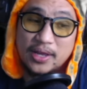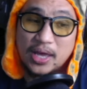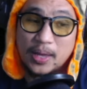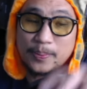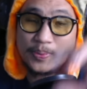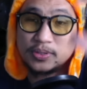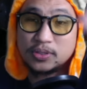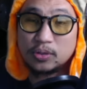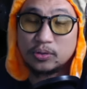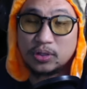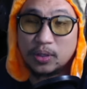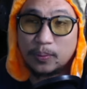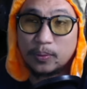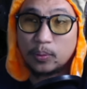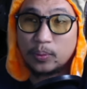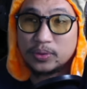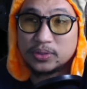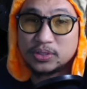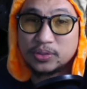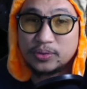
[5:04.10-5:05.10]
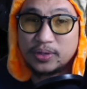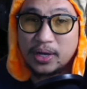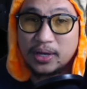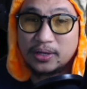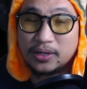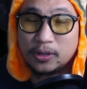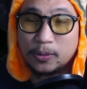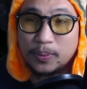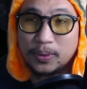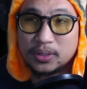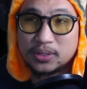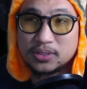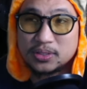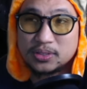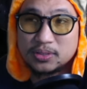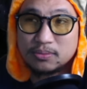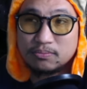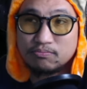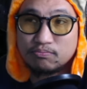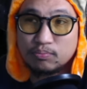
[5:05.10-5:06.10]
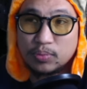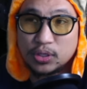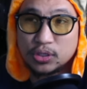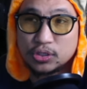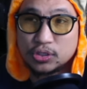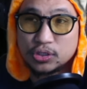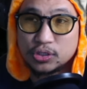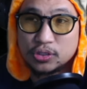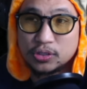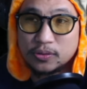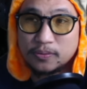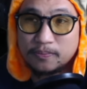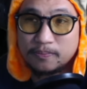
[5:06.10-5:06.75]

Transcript: Episode number 109 in the books. Peace.